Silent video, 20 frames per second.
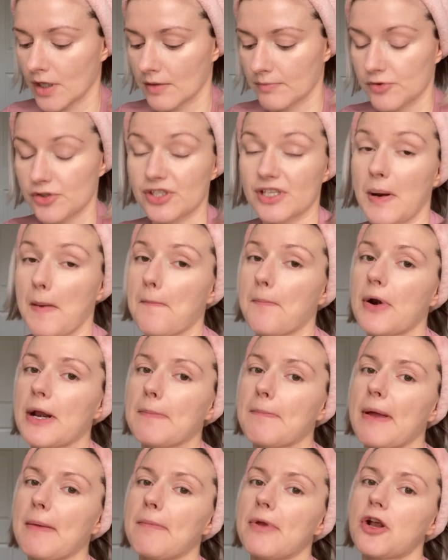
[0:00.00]
Just gotta
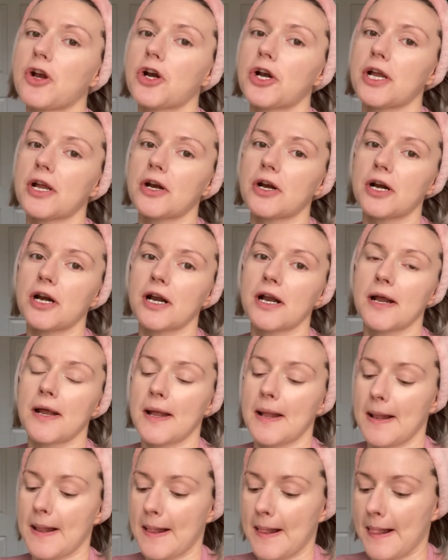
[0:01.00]
bring my mirror here
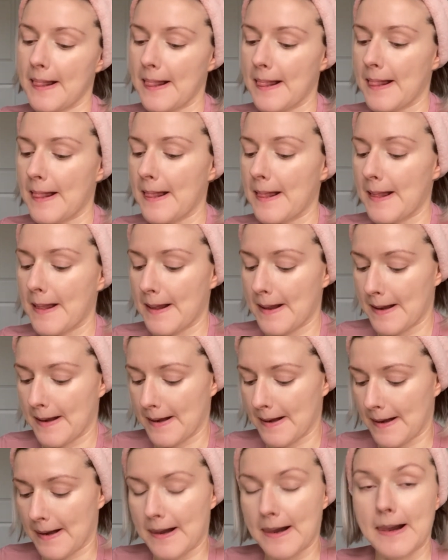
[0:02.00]

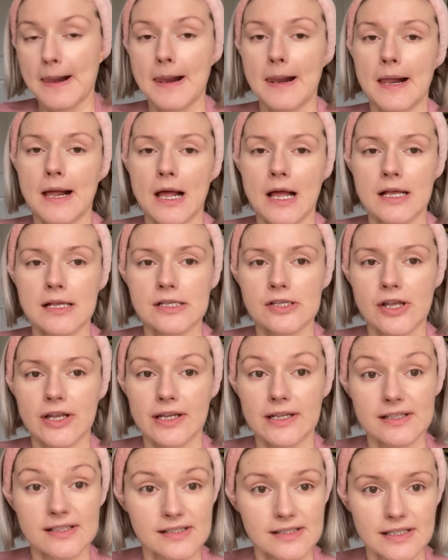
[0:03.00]
so I
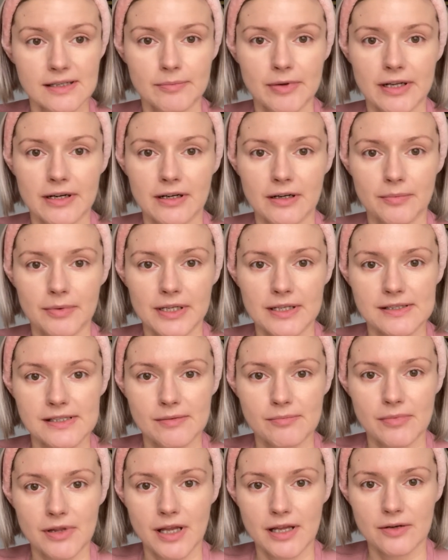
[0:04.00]
can see better because
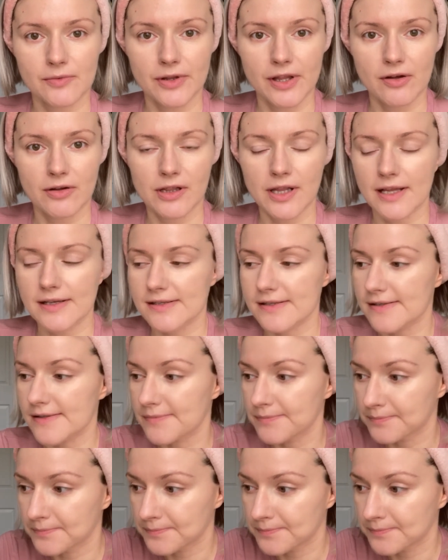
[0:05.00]
I'm blind without glasses.